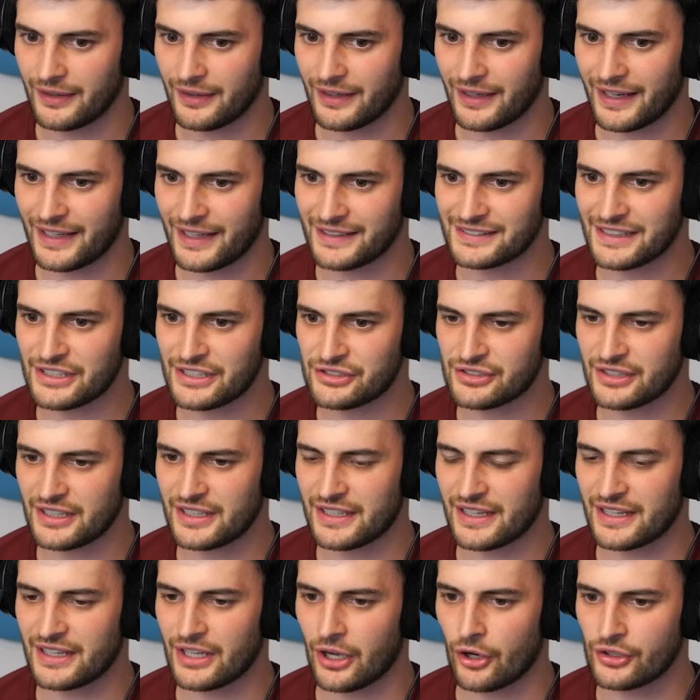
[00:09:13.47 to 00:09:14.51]
He's
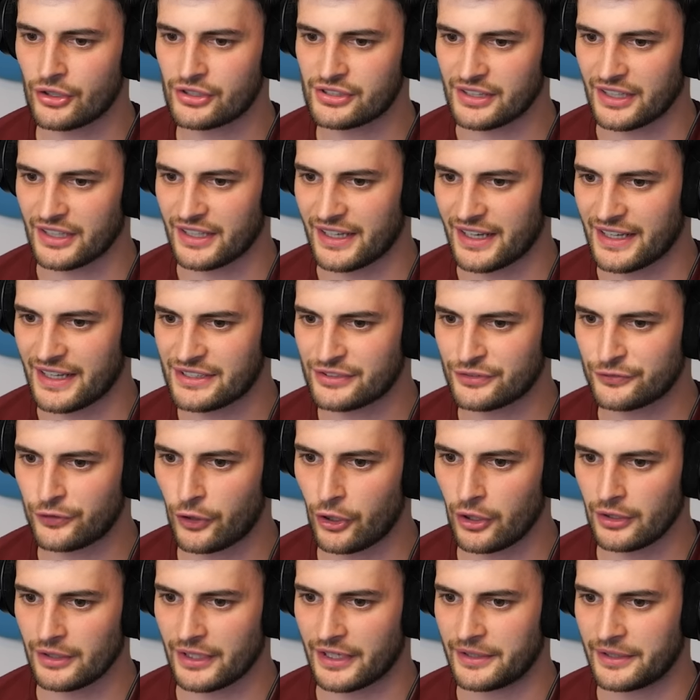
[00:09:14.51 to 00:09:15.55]
literally, honestly, he's
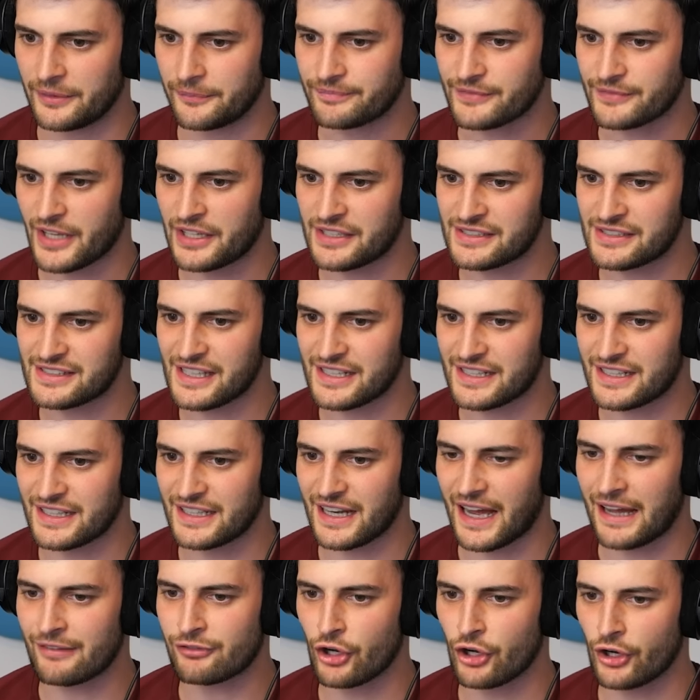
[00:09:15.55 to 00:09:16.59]
falling and he's thinking,
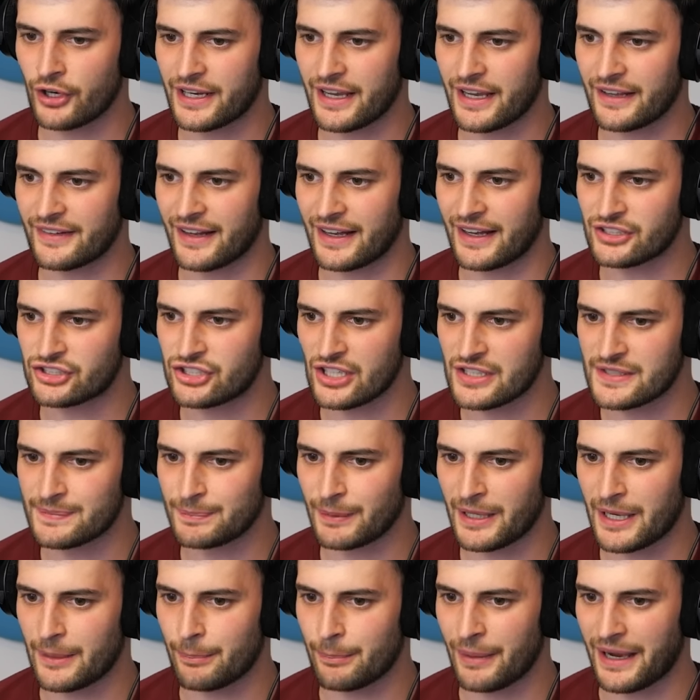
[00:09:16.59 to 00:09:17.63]
I've got to get that chest
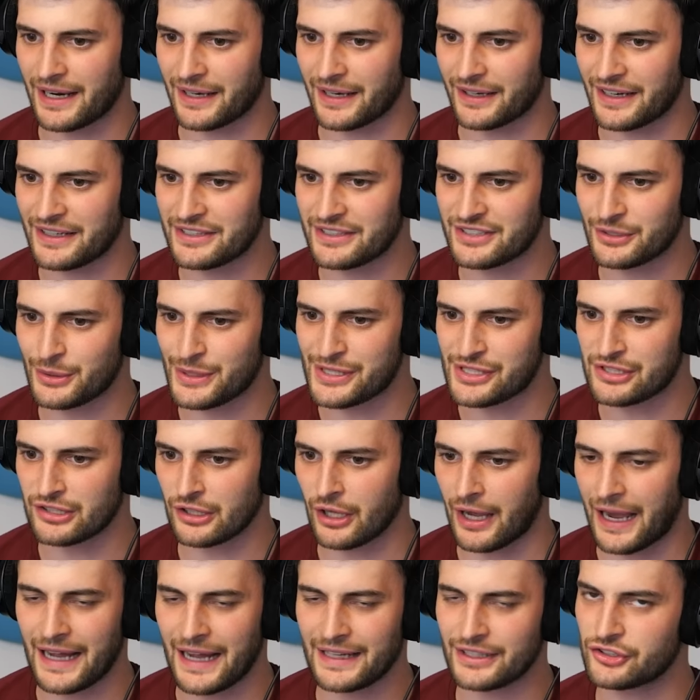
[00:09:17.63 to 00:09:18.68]
plate back into its slot.
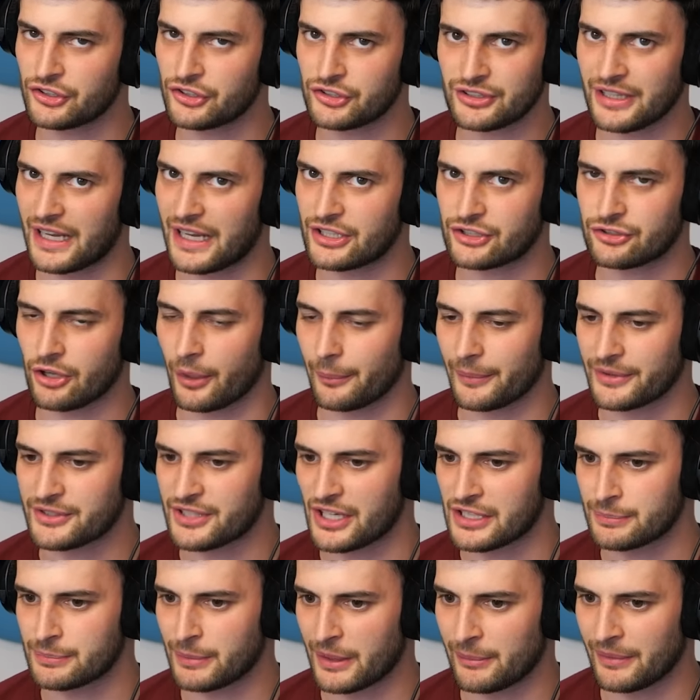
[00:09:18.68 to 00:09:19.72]
I'd have just like dropped the
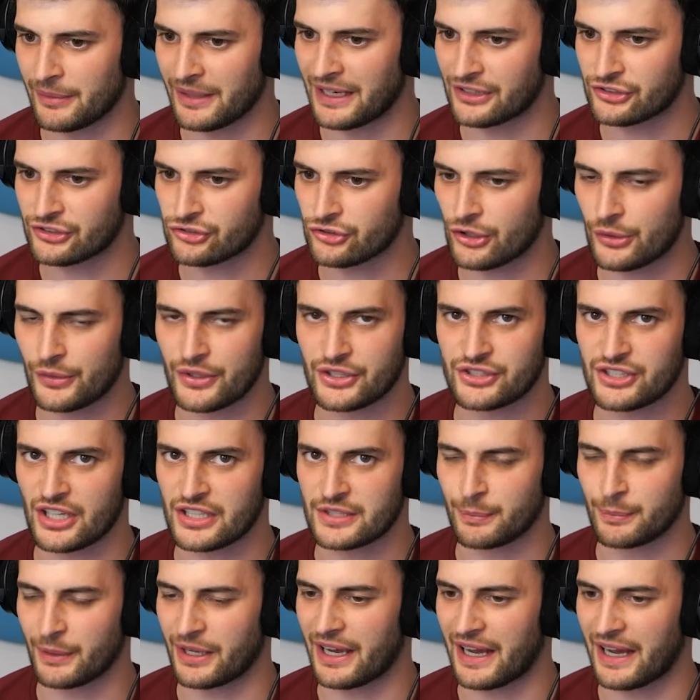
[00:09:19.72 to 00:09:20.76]
chest plate and be like, screw the chest
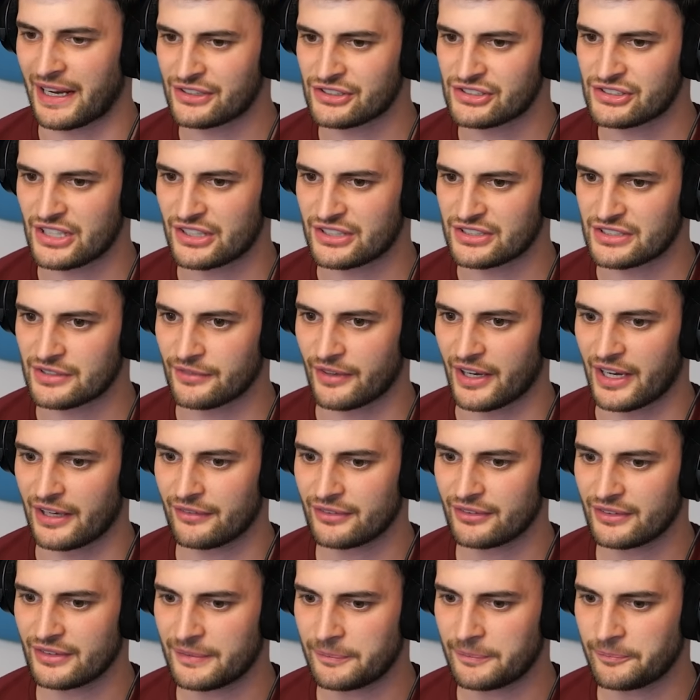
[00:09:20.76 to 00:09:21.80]
plate, I just need to survive.
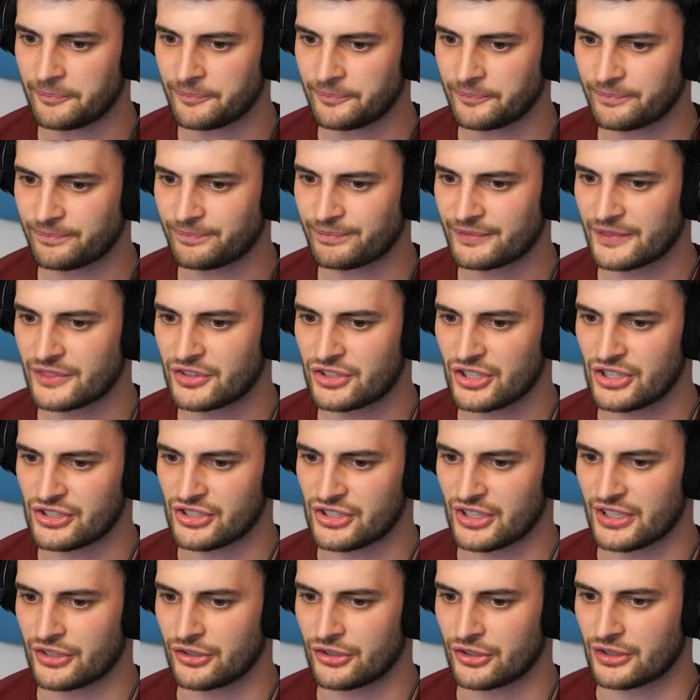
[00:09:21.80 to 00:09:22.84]

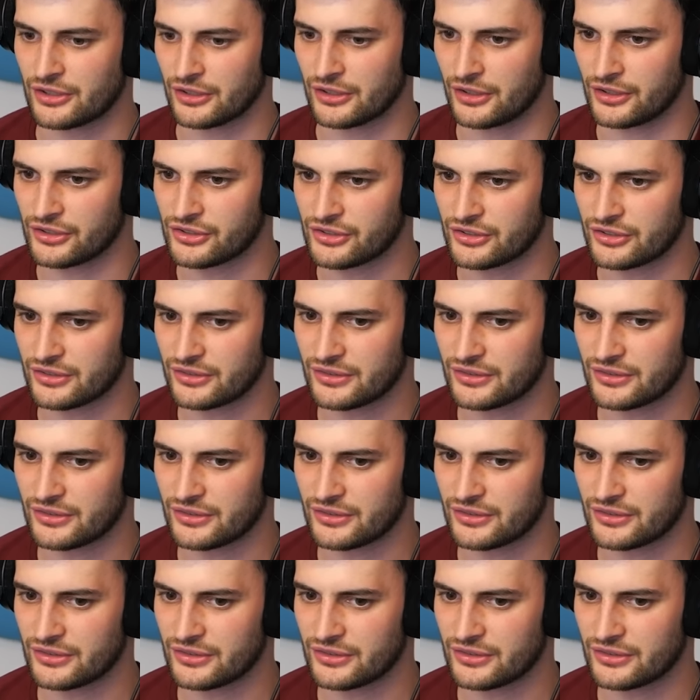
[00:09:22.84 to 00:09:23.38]
GG, good clutch.